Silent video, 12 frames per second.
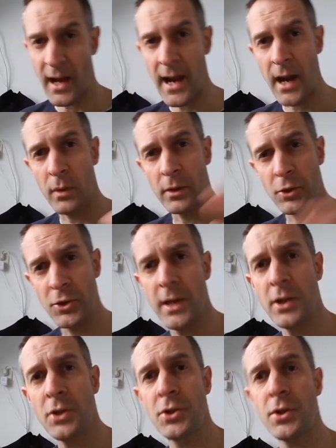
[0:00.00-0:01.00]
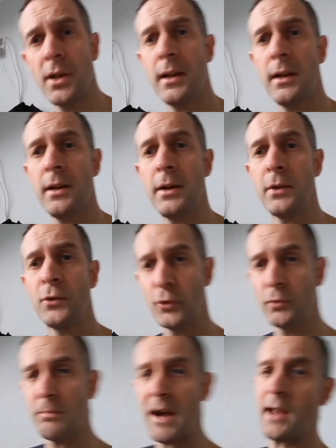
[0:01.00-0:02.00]
I will change
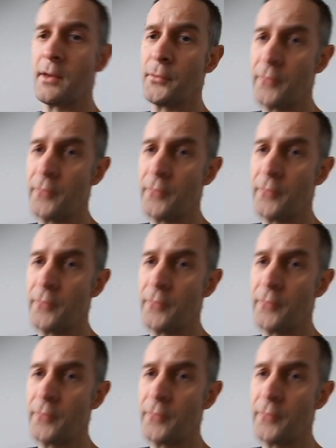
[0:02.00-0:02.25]
to my